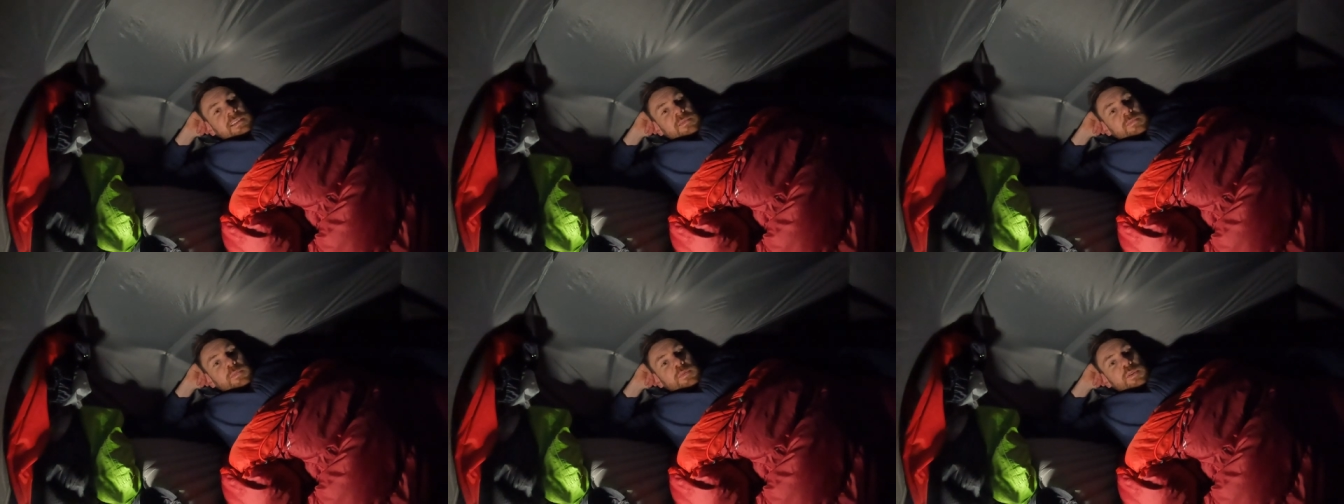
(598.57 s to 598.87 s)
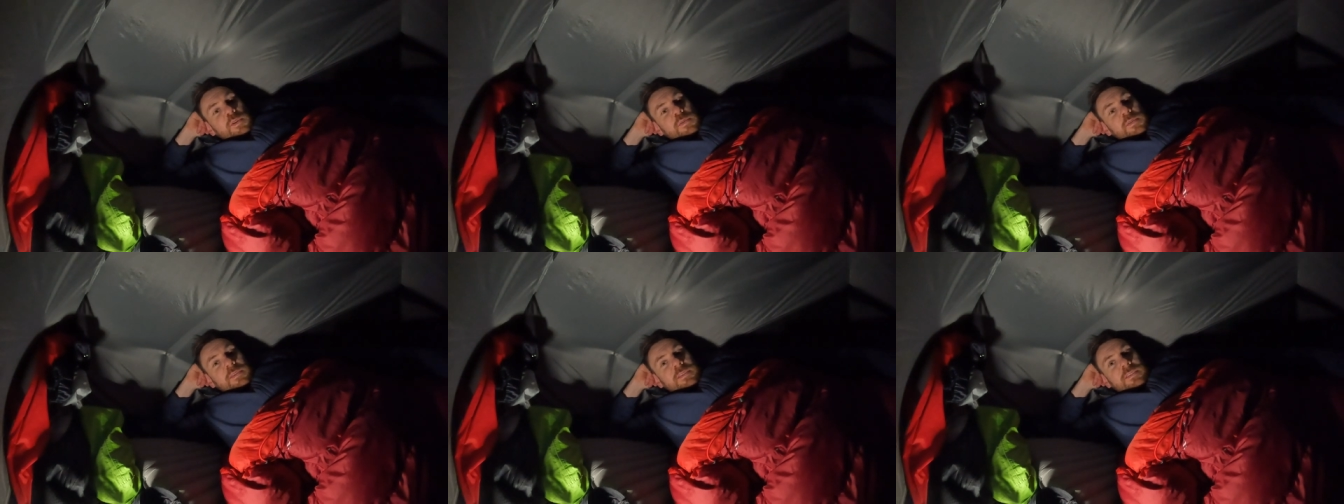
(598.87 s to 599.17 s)
had a
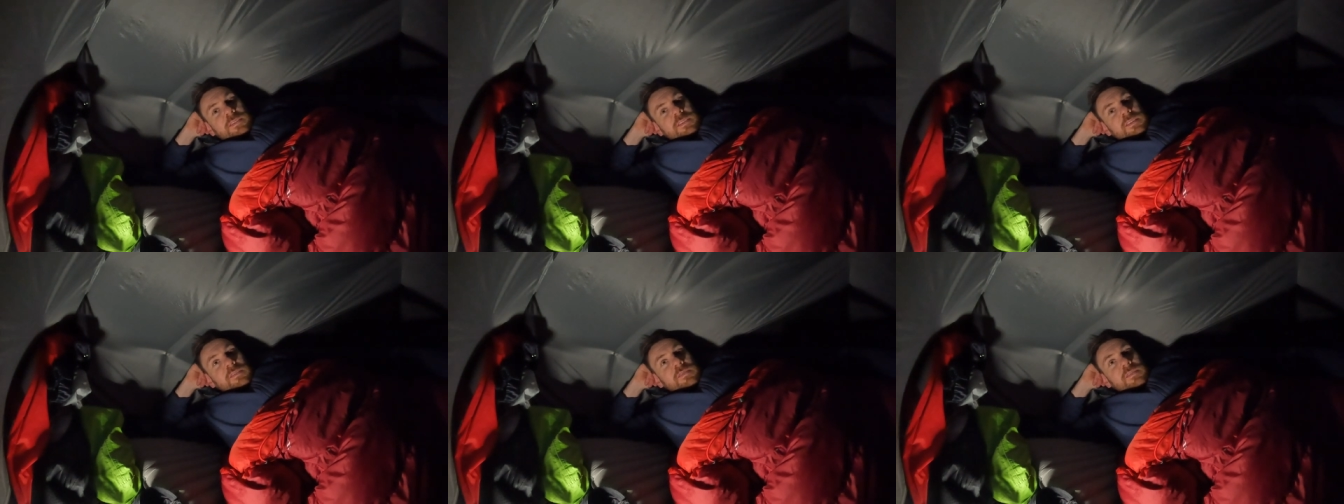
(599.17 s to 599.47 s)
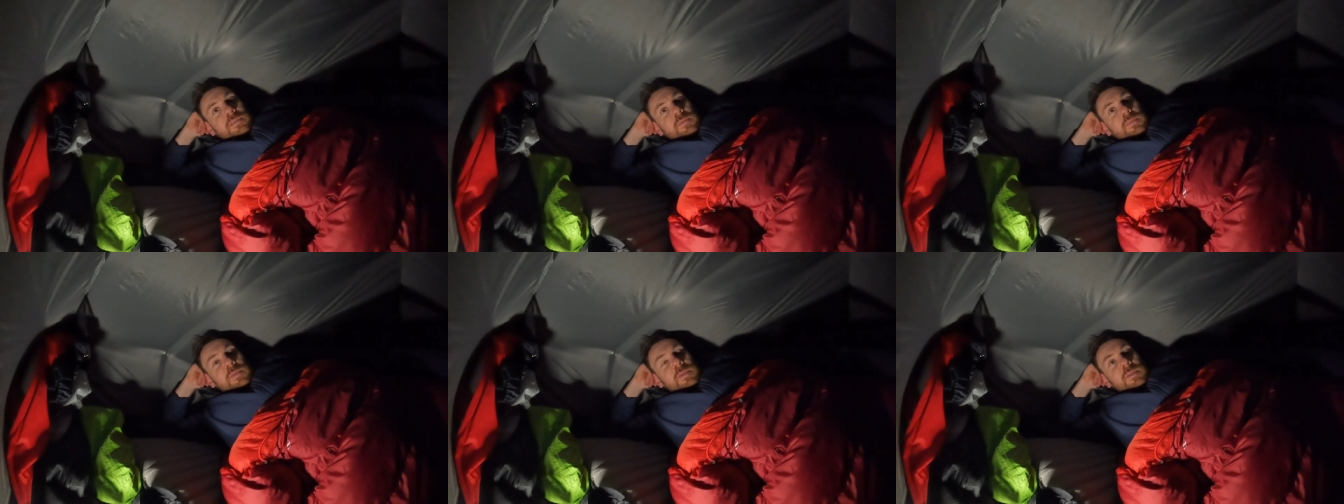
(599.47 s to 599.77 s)
brew and stuff.
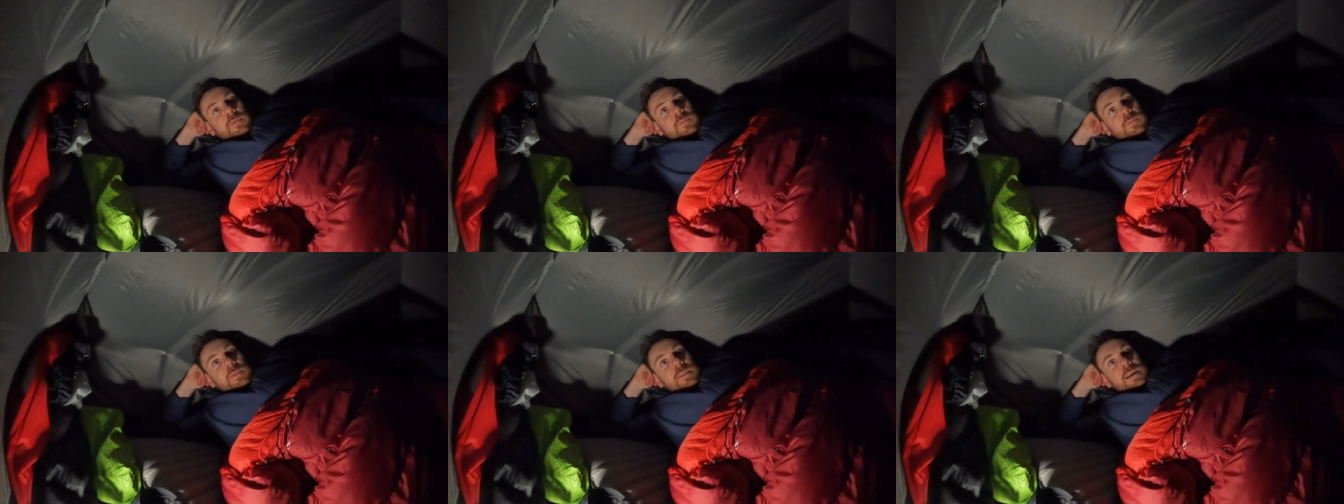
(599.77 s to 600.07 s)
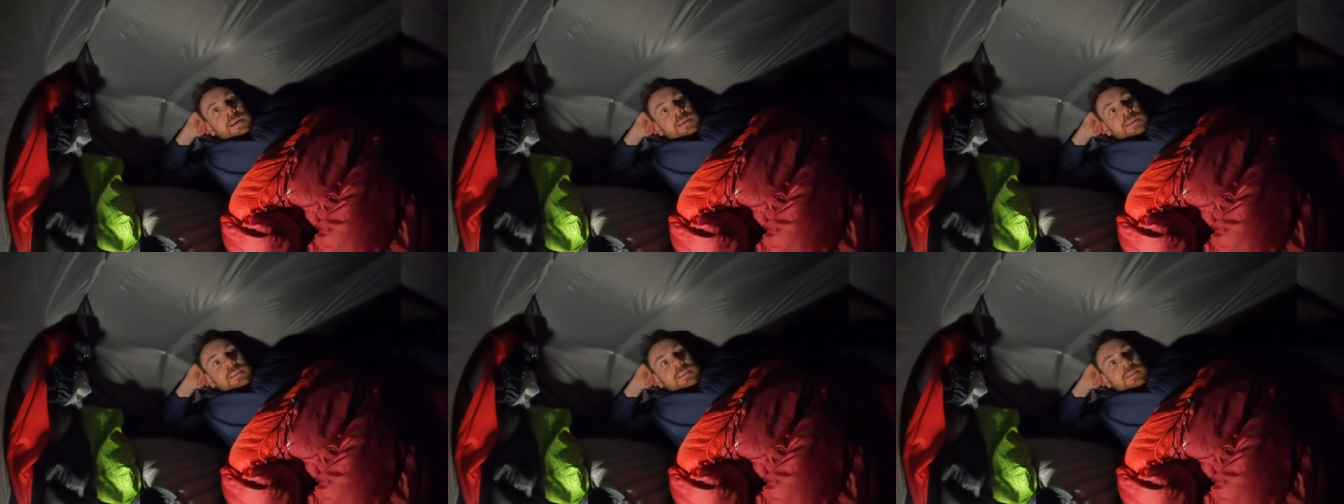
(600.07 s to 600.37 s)
It's, it's
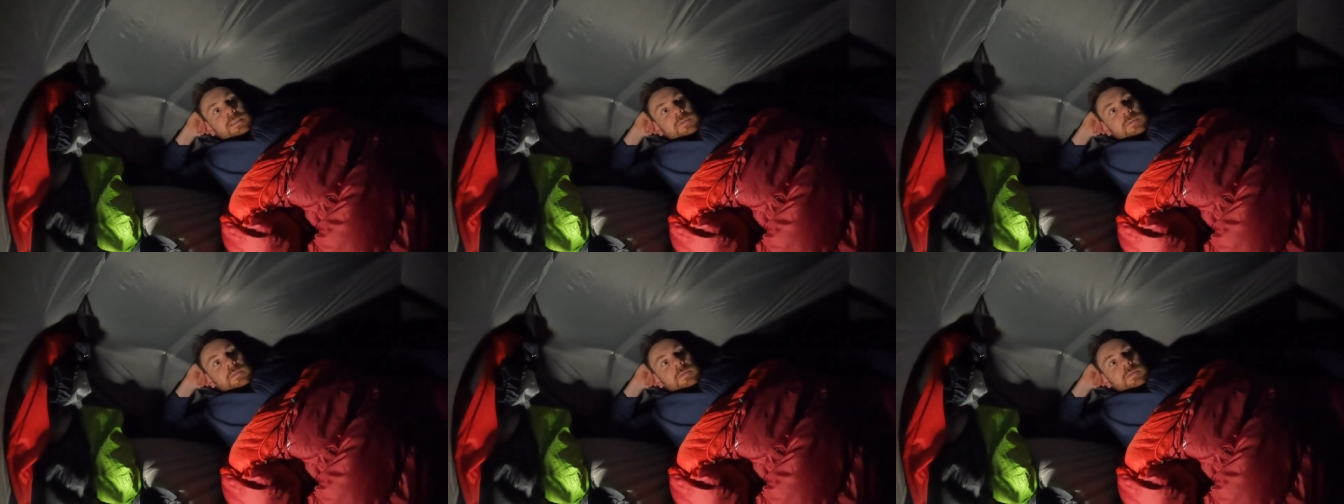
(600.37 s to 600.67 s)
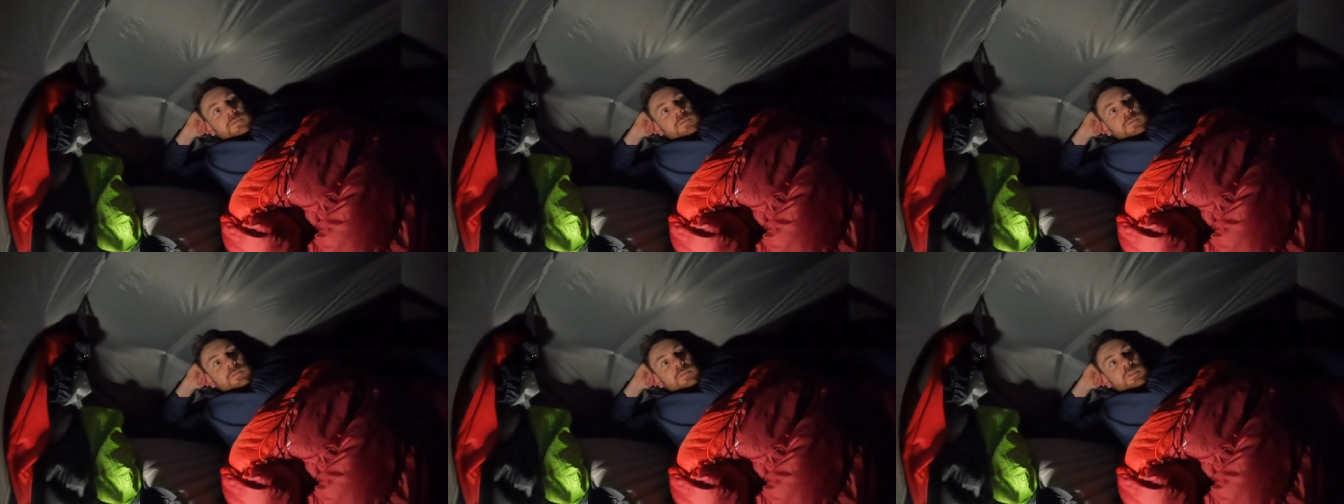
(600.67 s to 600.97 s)
nice
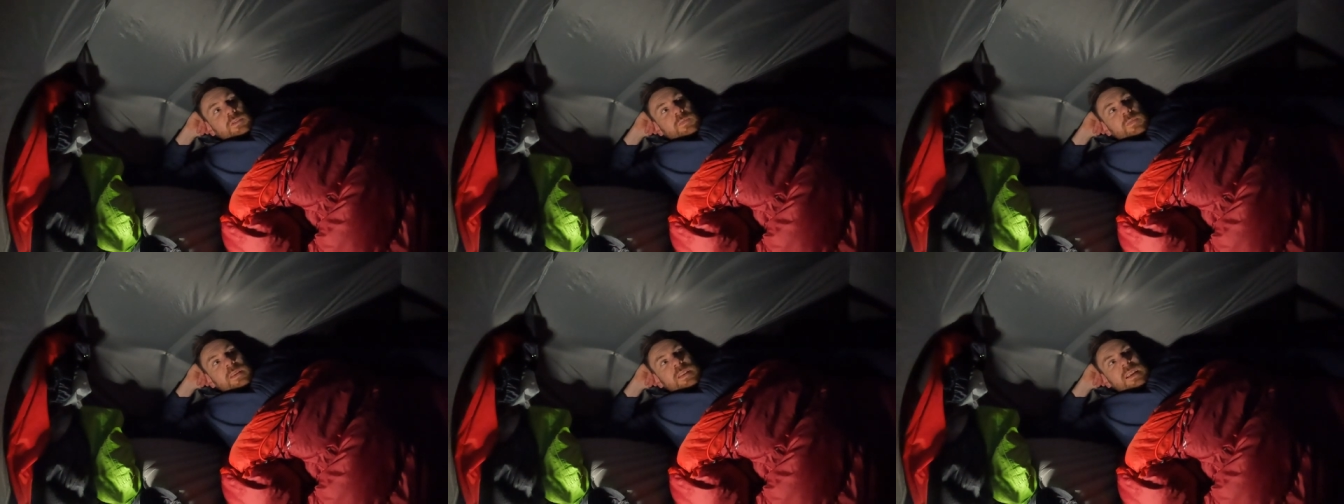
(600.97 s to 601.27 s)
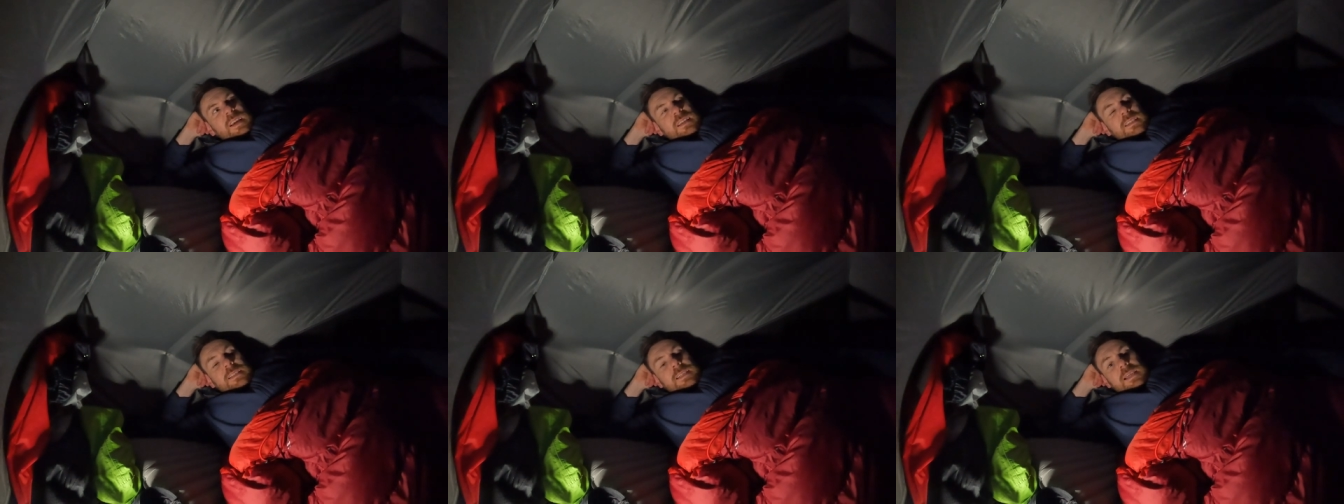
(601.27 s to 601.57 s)
just
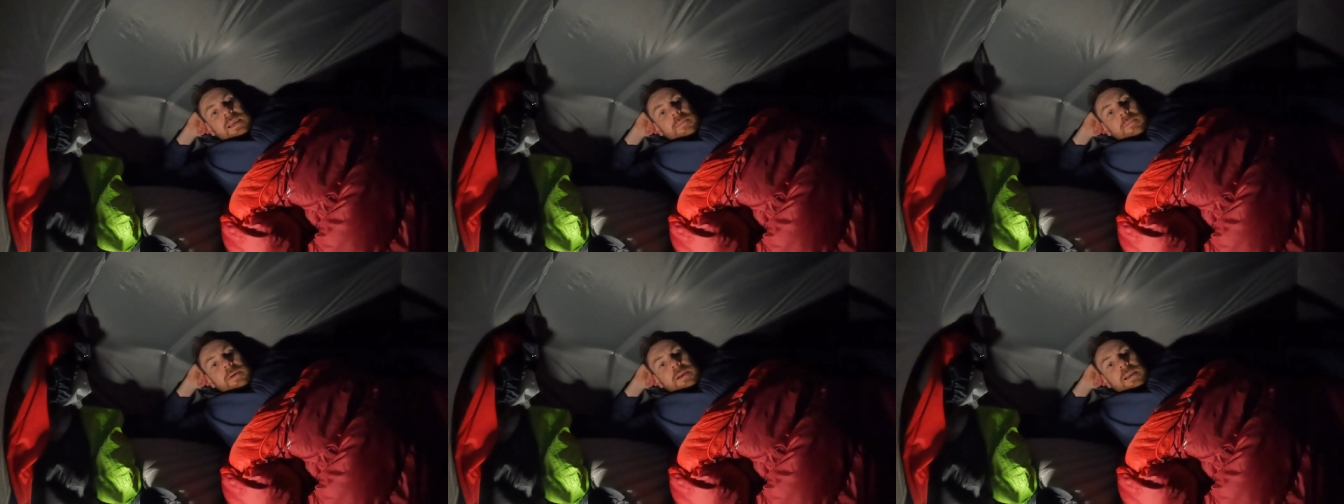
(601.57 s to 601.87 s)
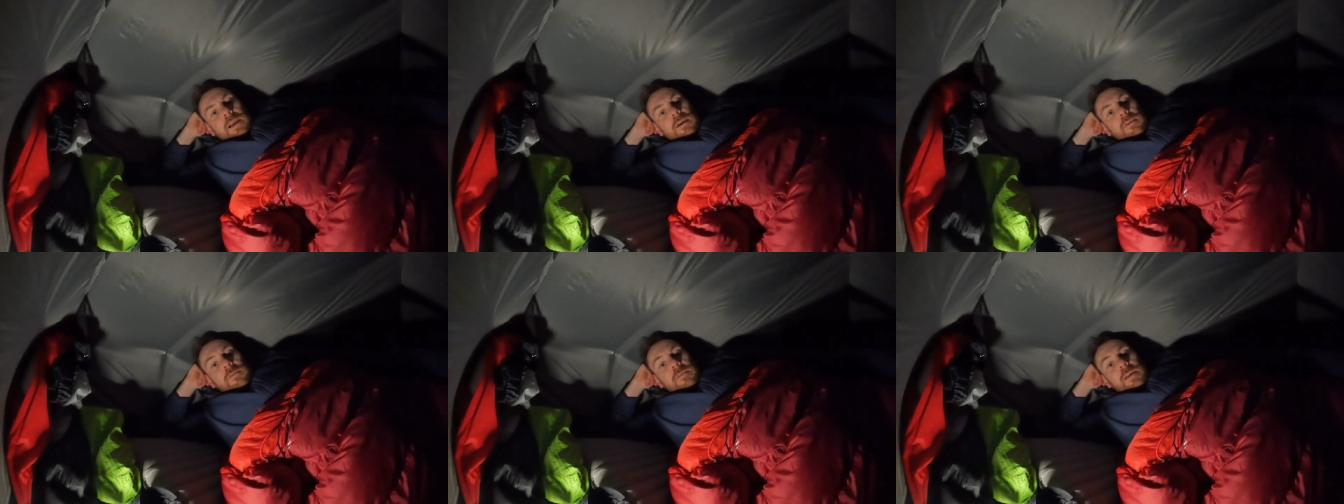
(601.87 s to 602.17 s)
been nice to get
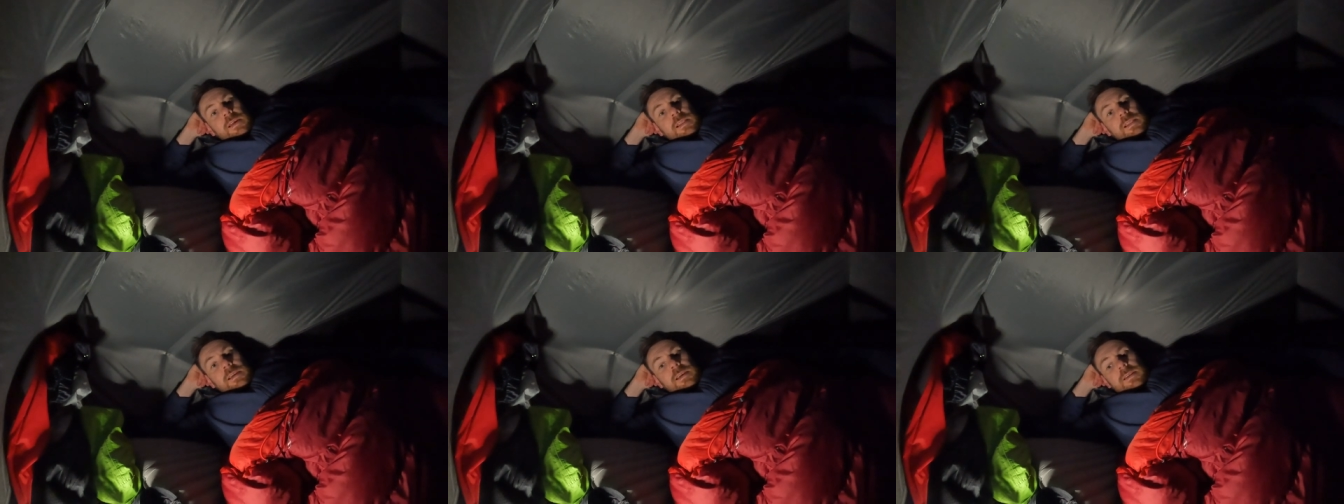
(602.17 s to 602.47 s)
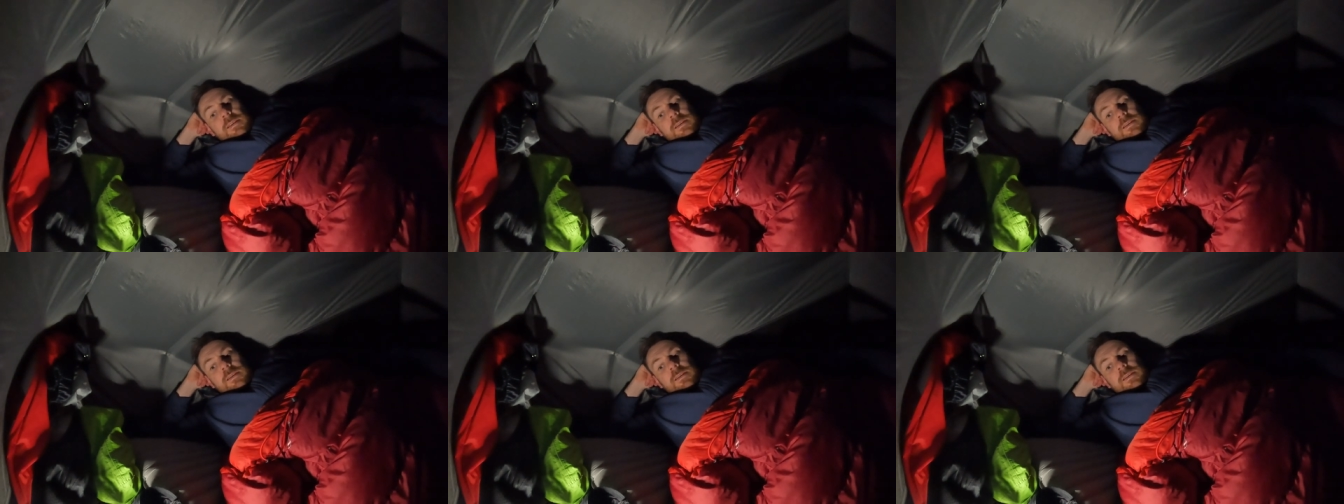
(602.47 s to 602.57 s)
back out really.